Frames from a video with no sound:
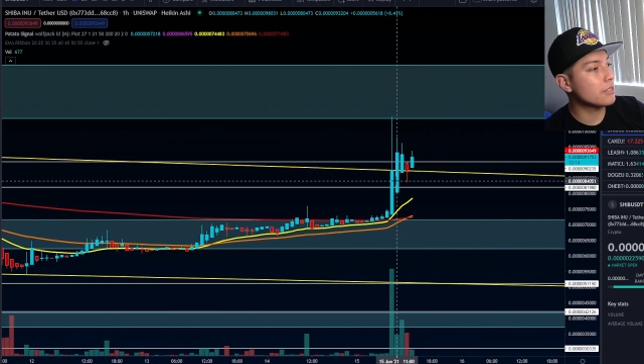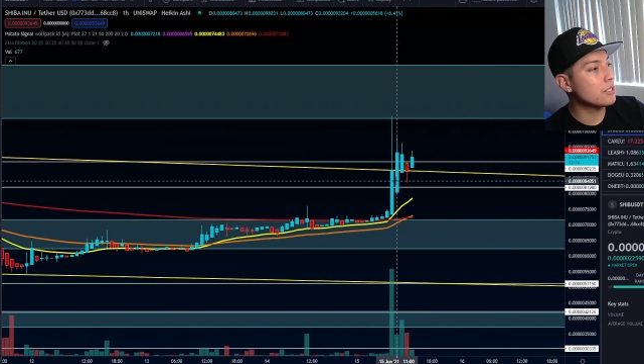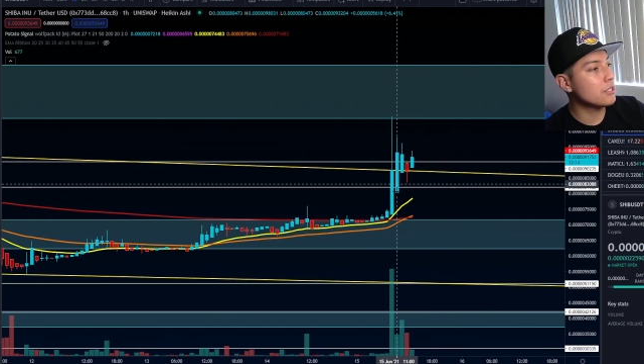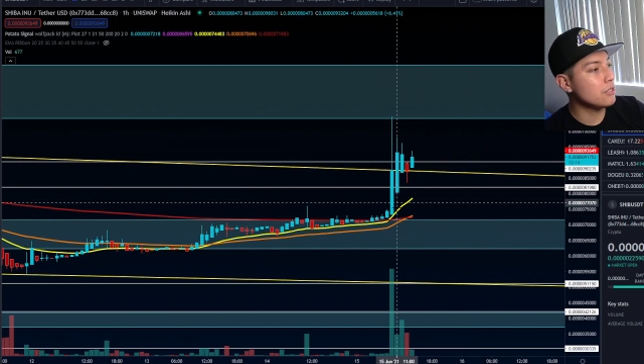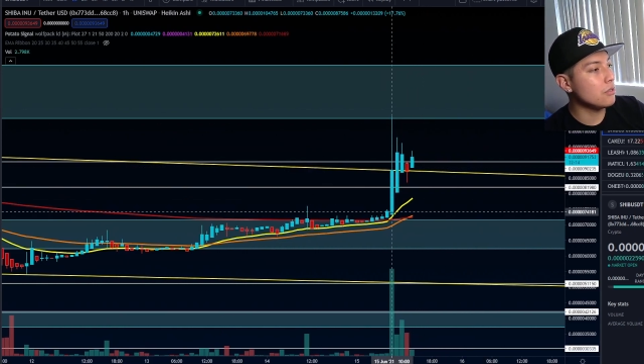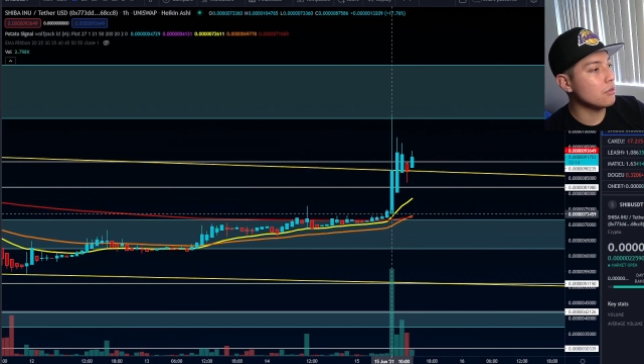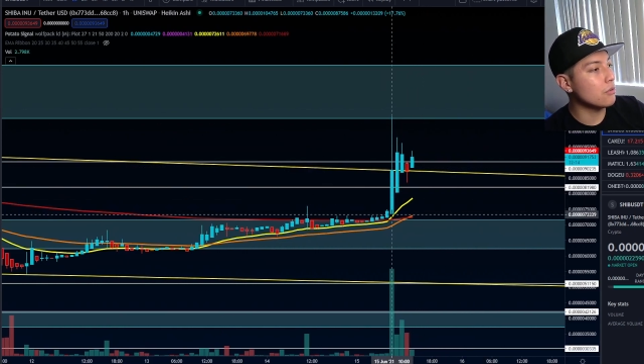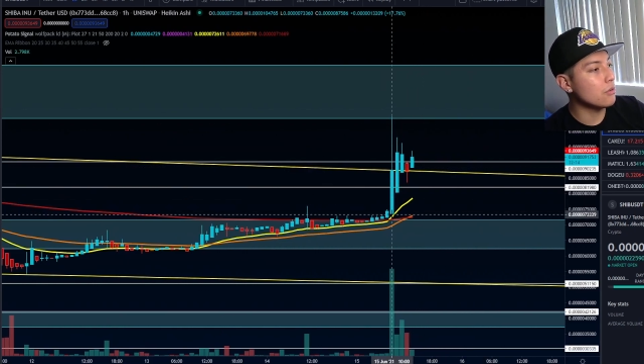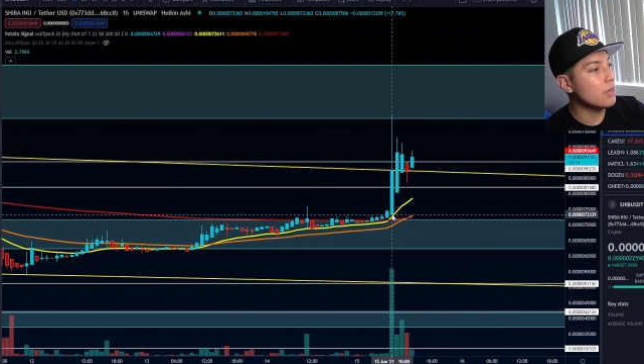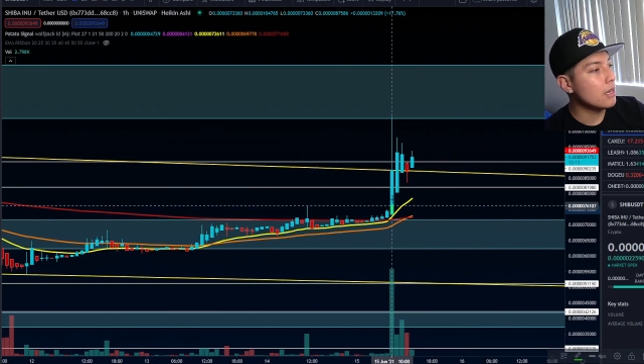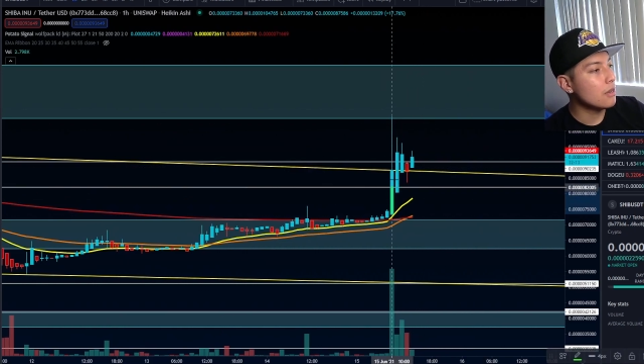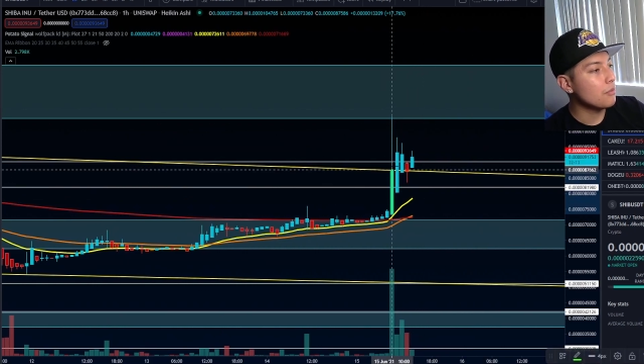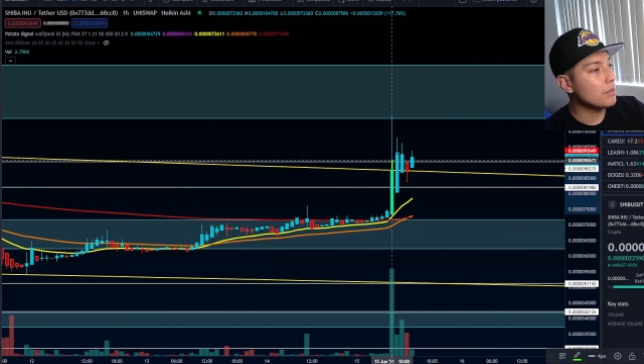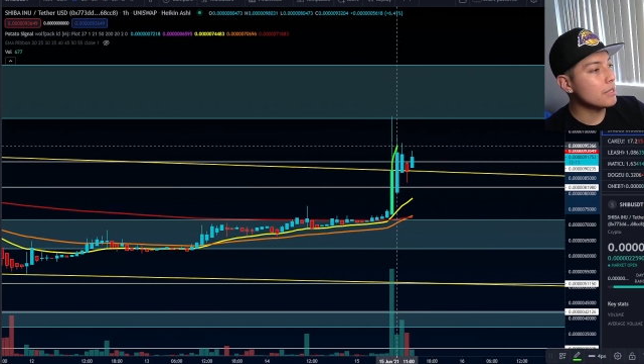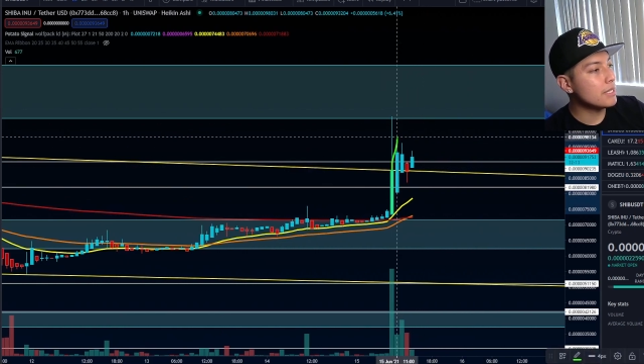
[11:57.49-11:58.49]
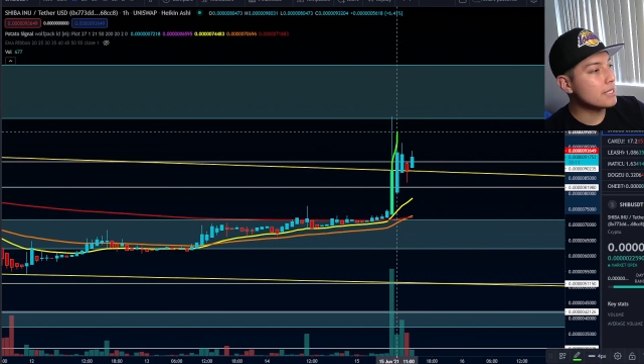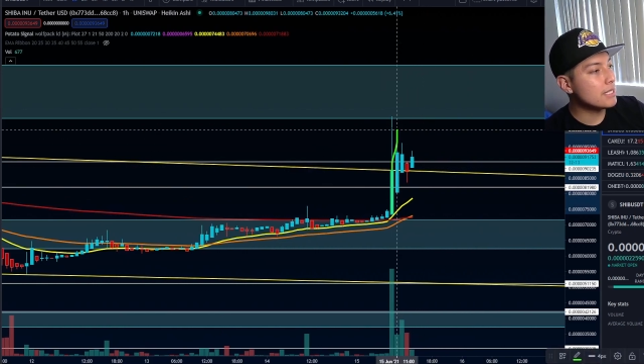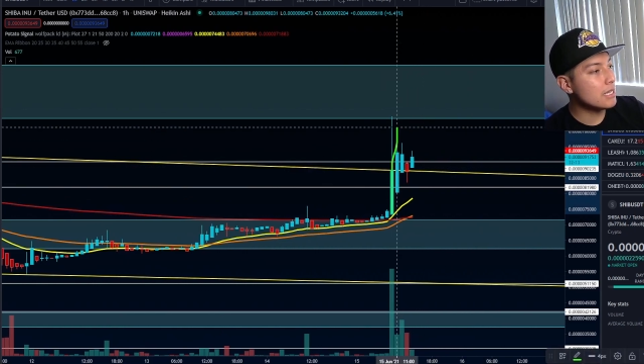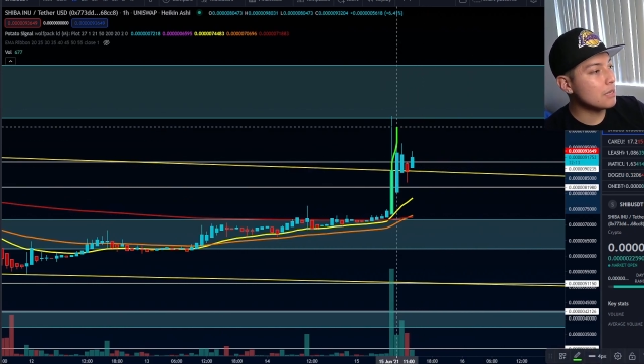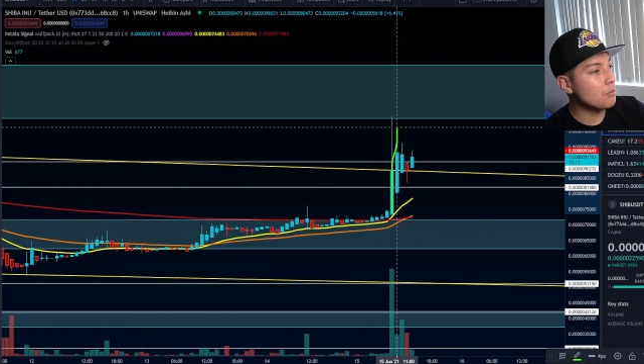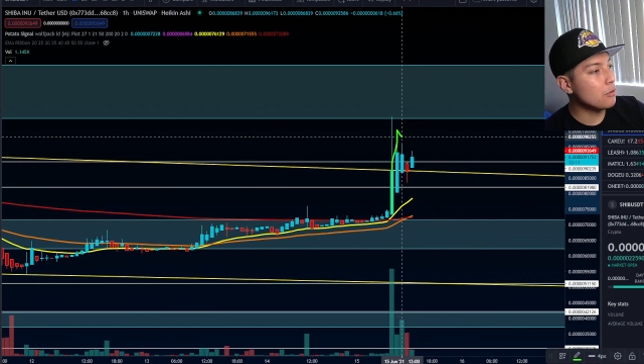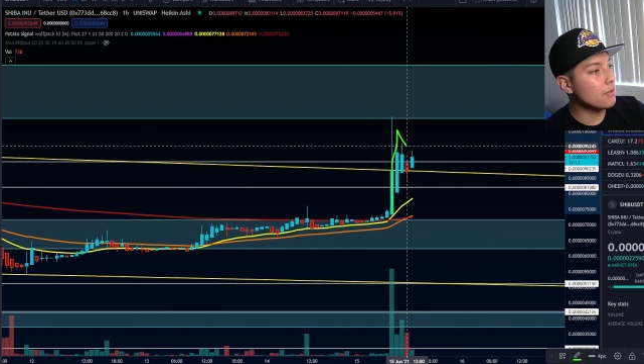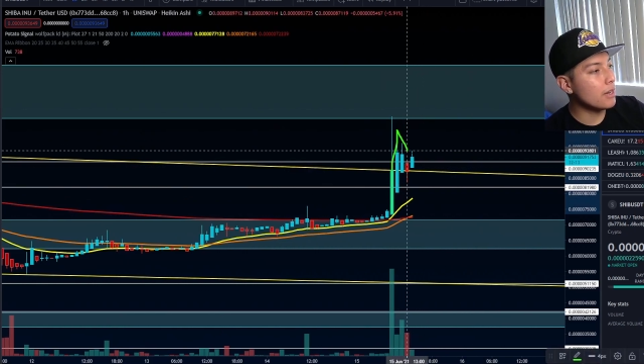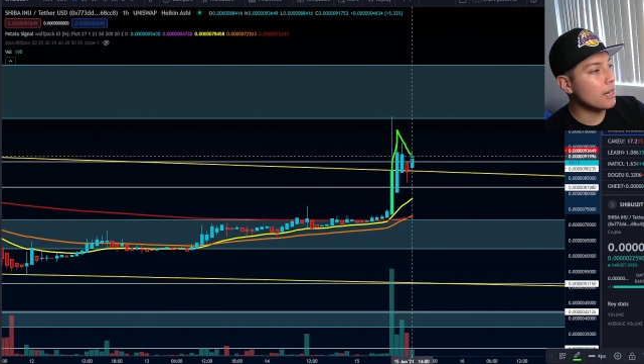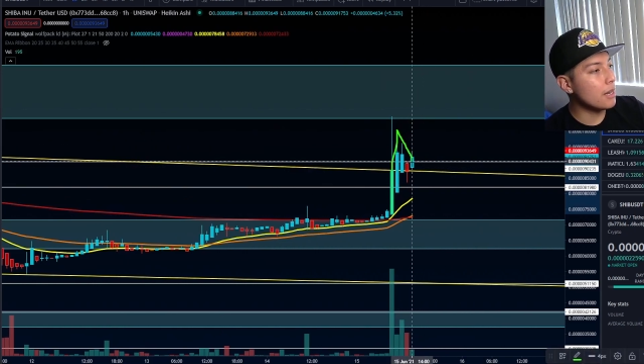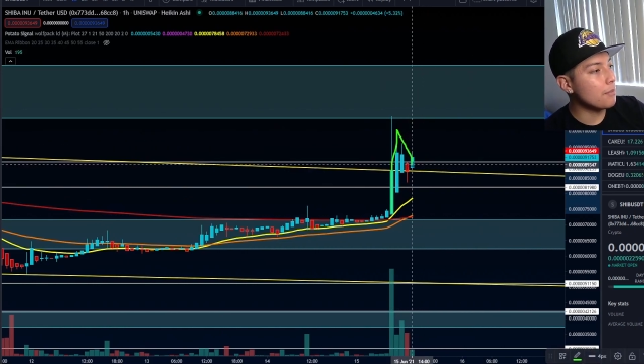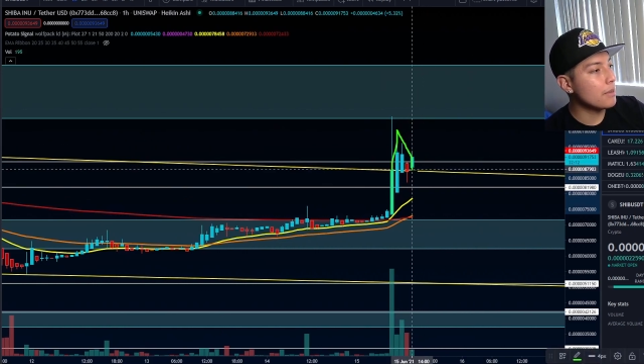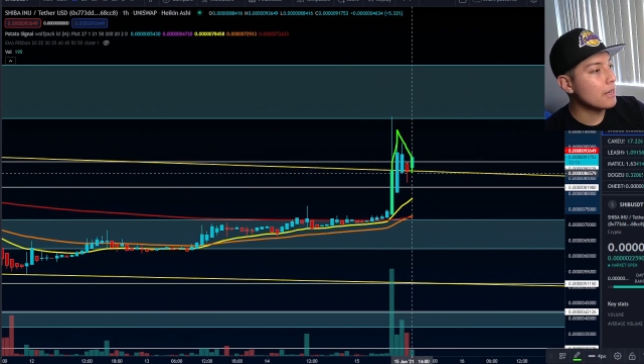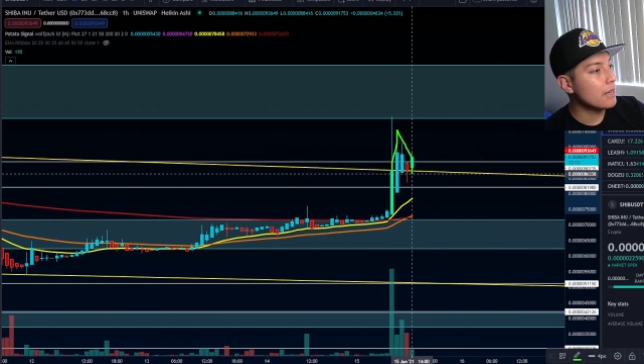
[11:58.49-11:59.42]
too. We did see a move up,